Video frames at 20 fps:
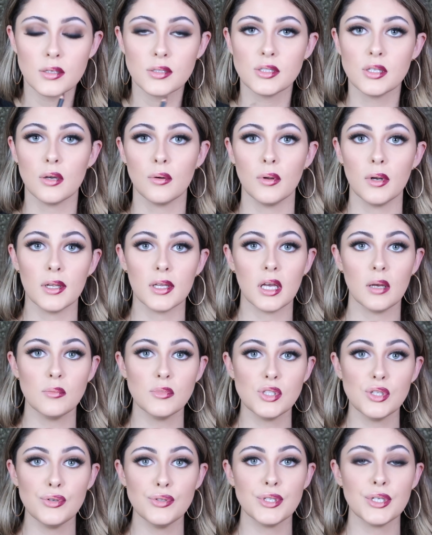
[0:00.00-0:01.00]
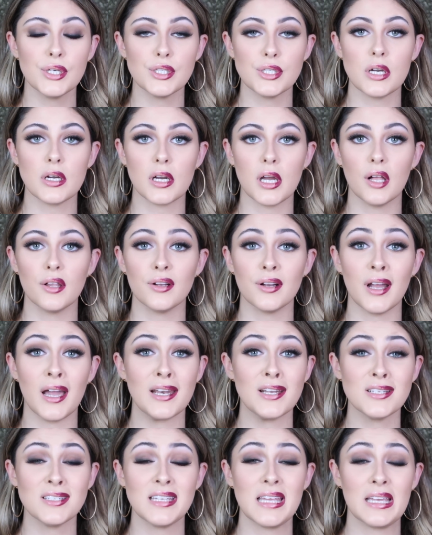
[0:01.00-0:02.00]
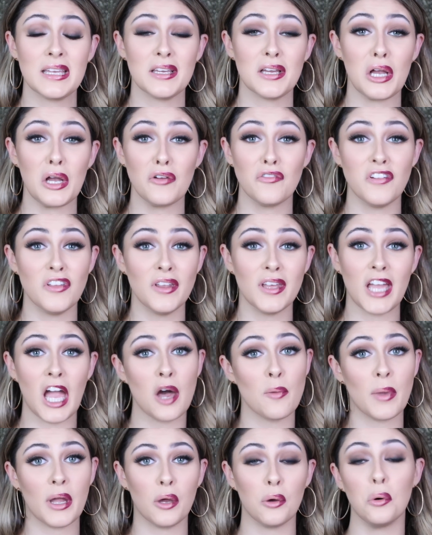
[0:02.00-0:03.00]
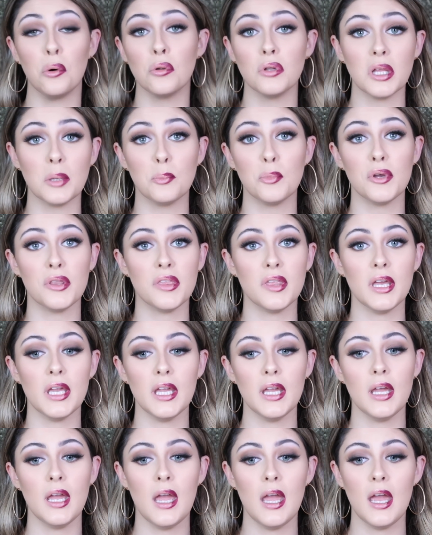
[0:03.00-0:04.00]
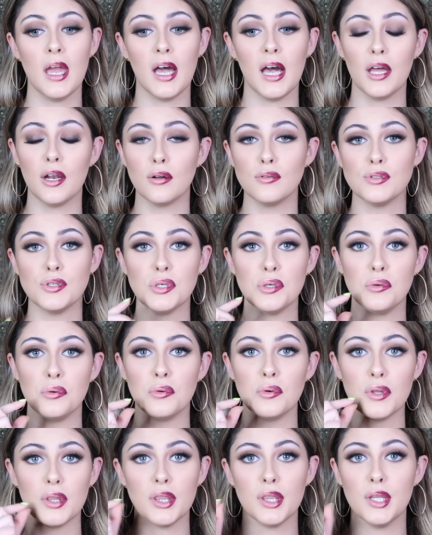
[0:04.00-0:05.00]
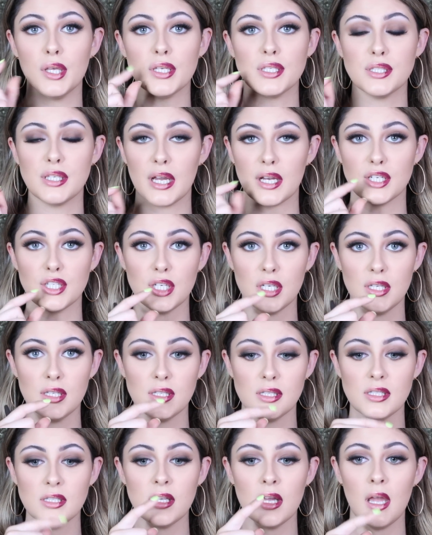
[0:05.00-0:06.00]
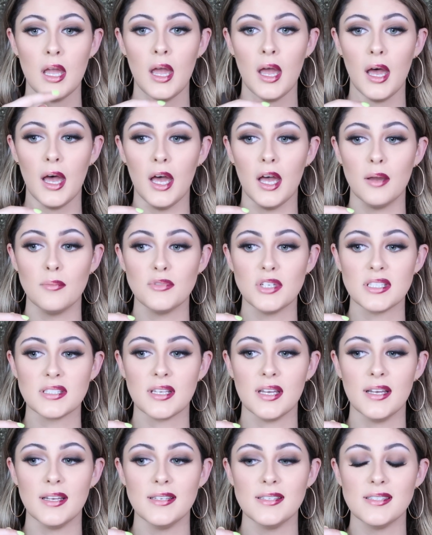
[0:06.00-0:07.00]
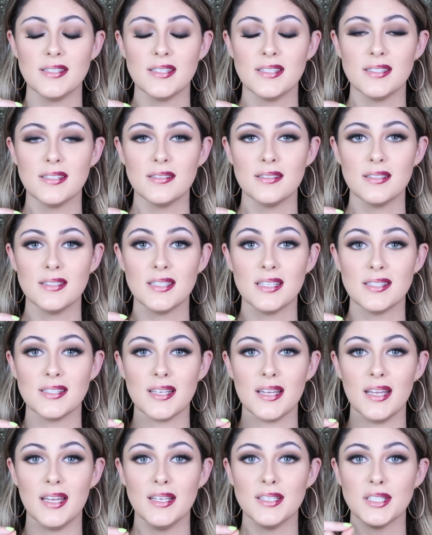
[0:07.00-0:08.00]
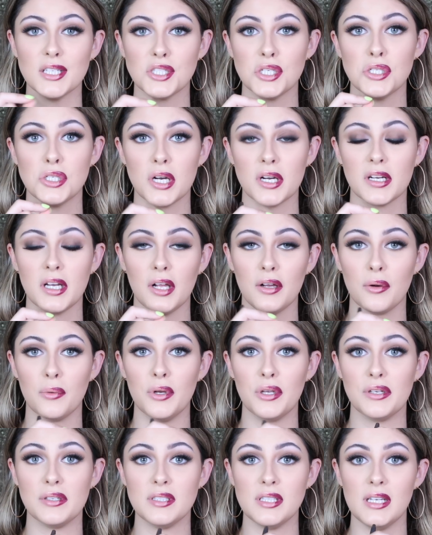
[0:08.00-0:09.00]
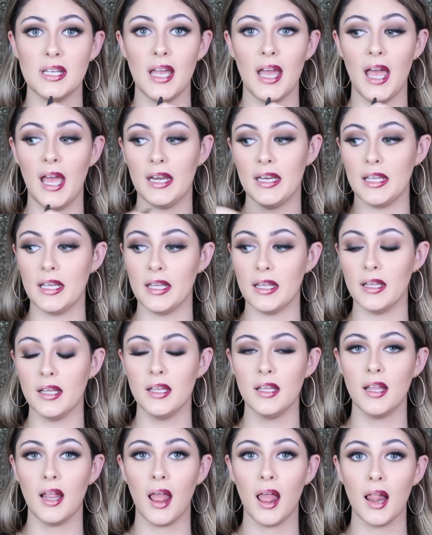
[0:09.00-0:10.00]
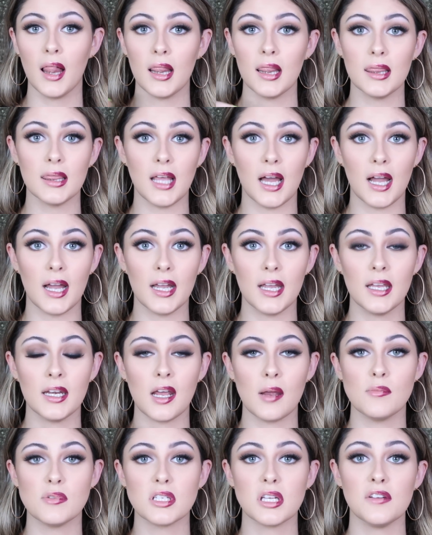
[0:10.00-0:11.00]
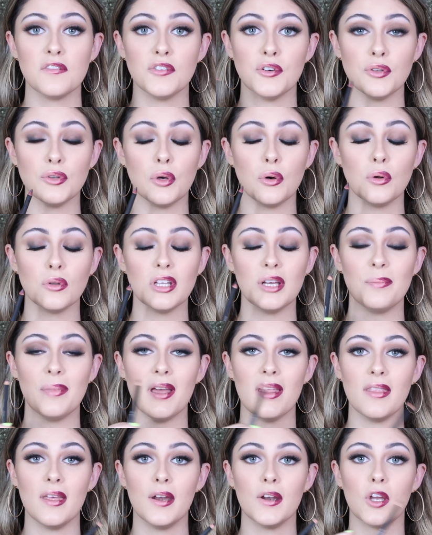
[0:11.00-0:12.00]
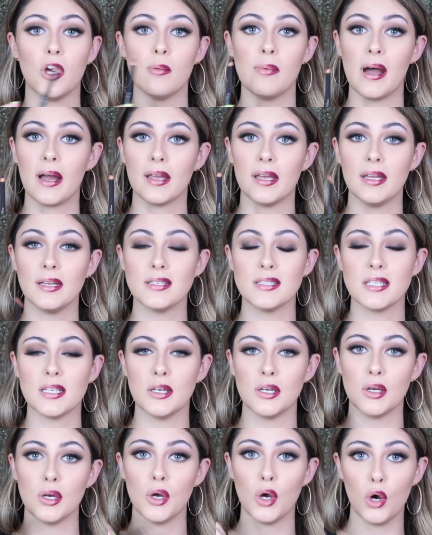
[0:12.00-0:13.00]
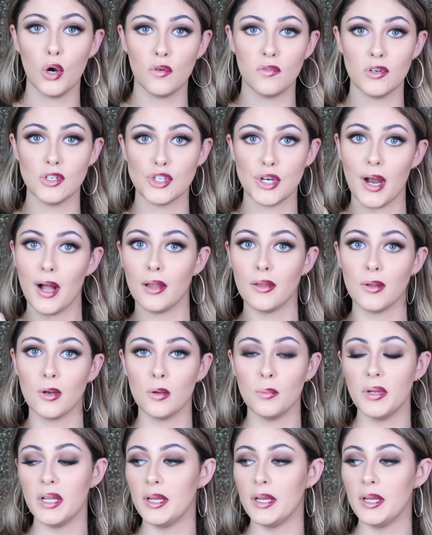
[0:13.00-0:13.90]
So when it comes to using a dark color, I just like filling out my whole lip with it. I don't do the sections just because since it is such a dark color where you can see any line, I'm just going to fill in the whole lip and then go back in to overdraw a little